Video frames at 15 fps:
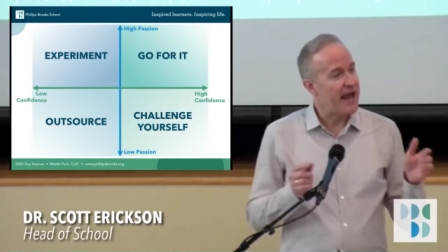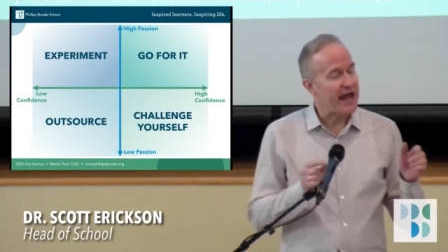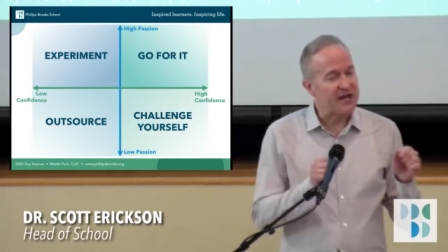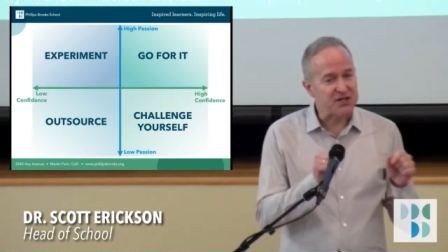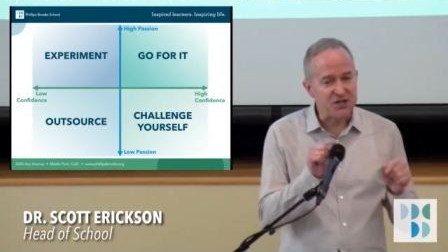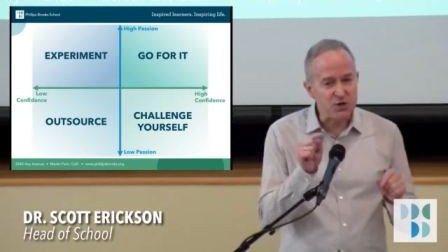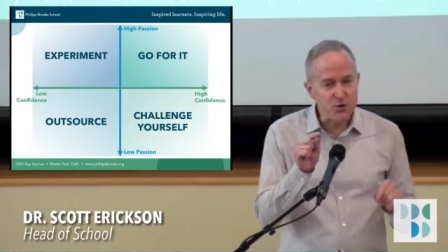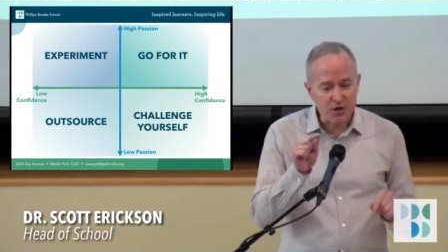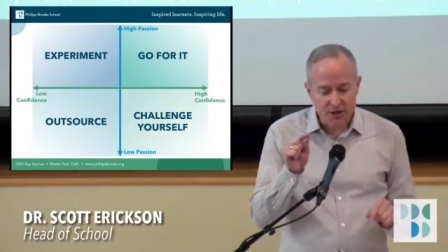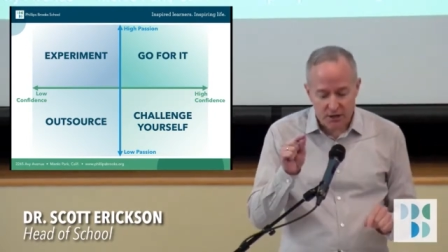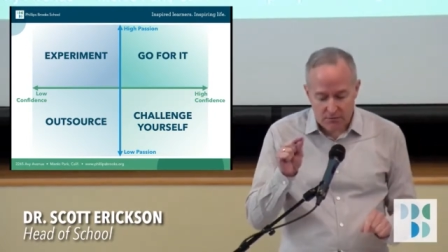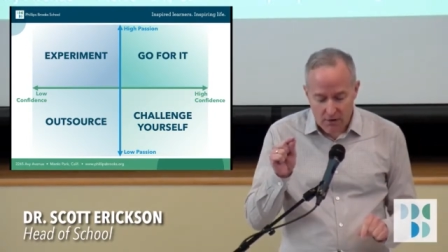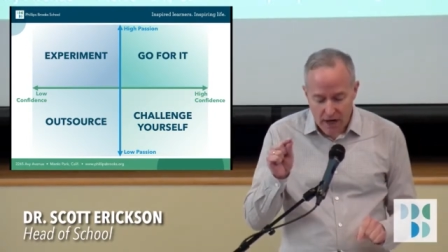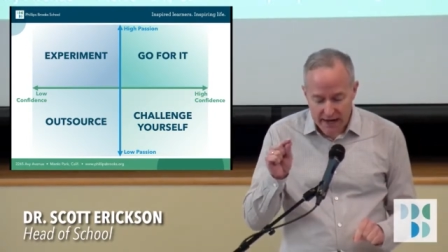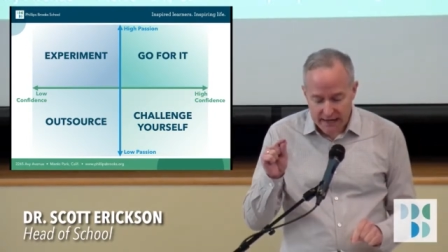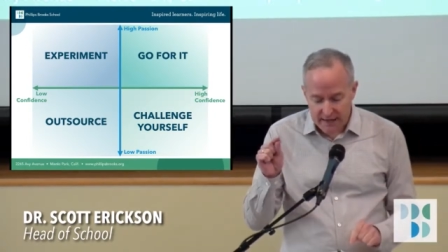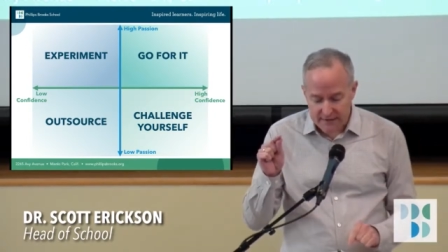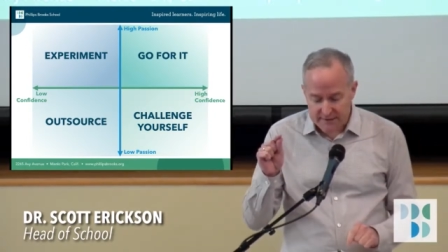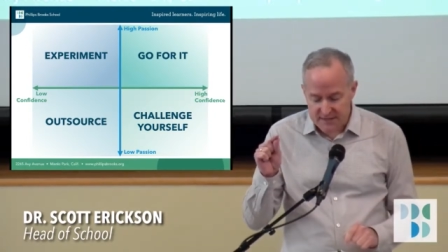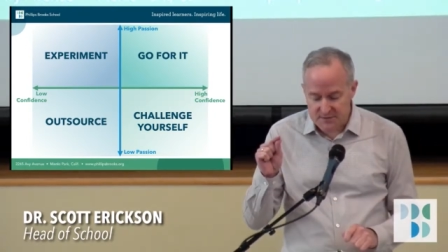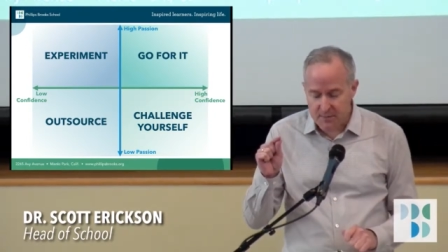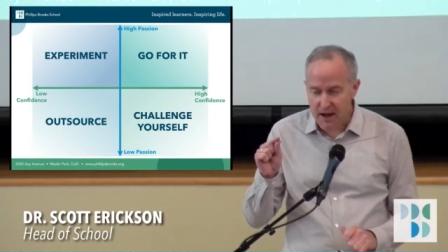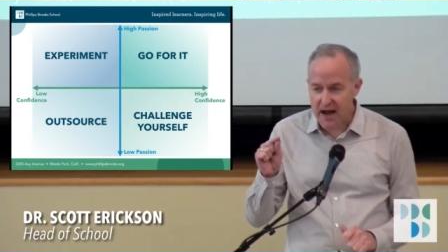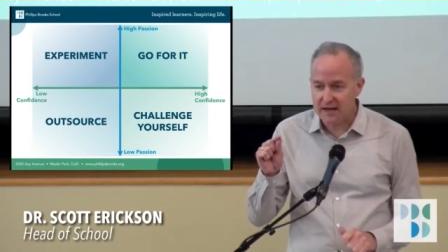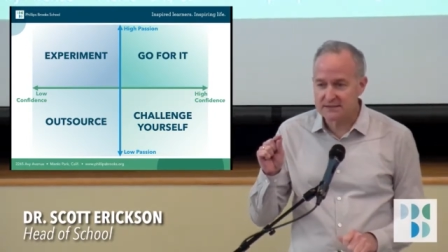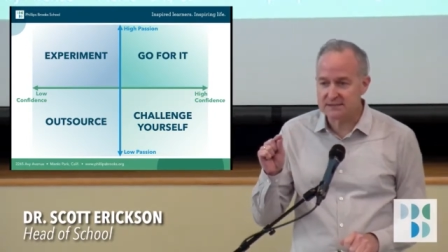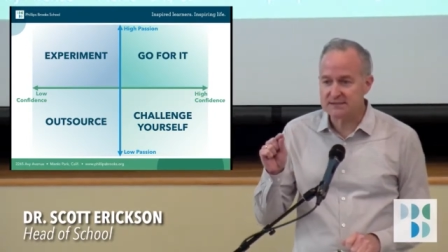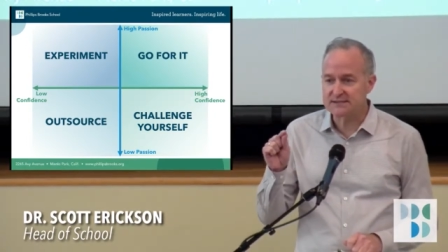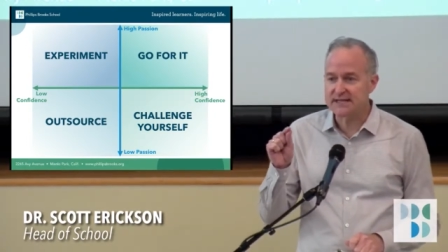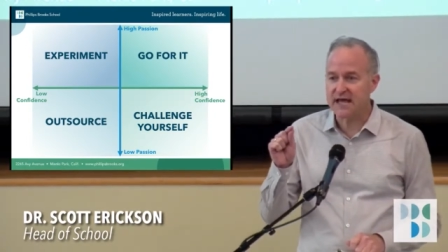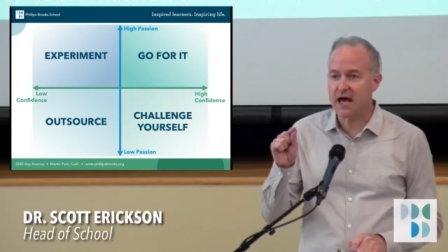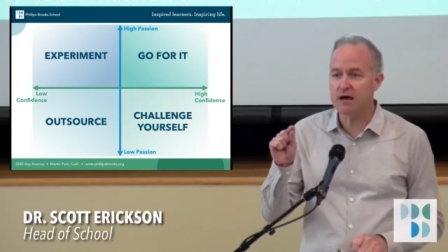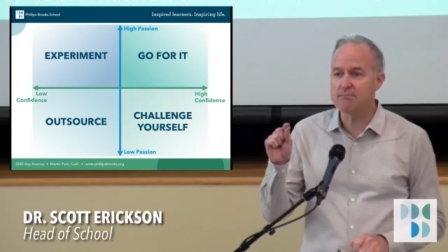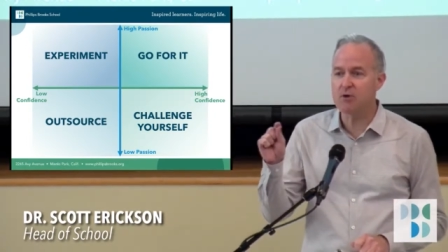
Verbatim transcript: And you can write in these boxes how